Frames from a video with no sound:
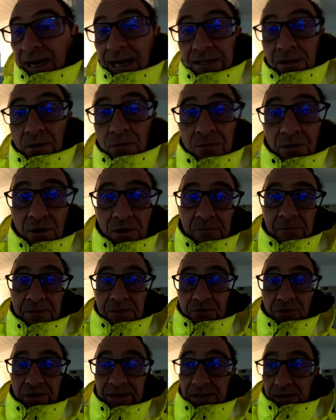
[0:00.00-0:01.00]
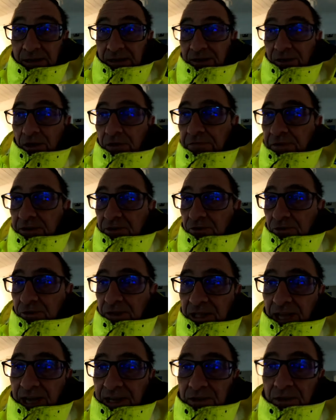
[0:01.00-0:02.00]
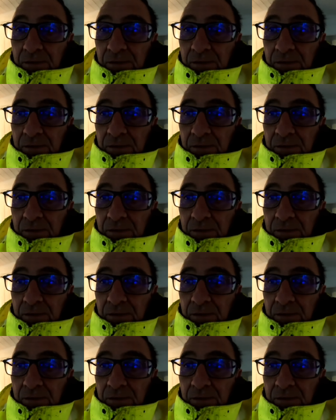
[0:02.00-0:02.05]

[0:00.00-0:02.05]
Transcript: I don't normally drink coffee during the day.